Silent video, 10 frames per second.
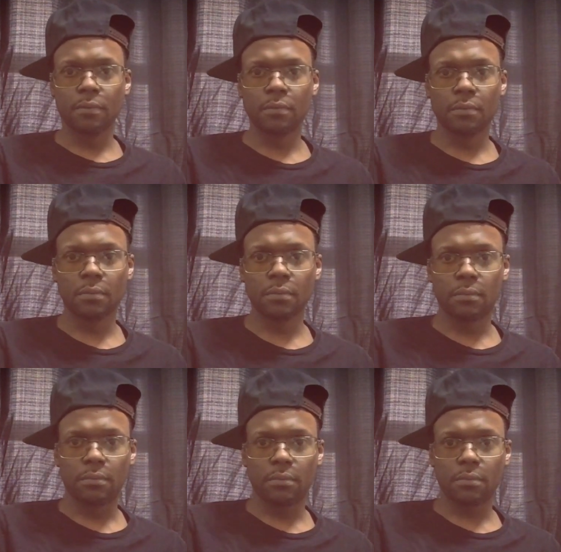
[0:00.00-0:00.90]

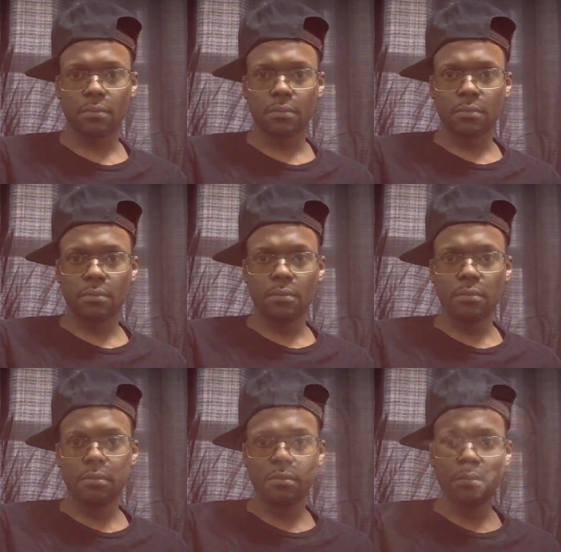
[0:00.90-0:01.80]

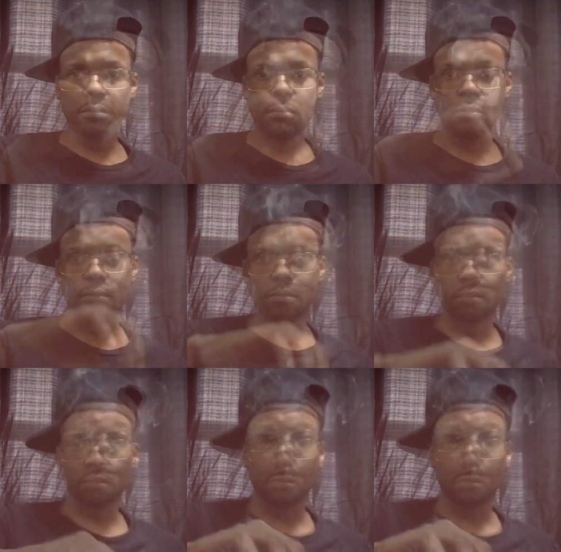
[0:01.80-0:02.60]
Nothing is said.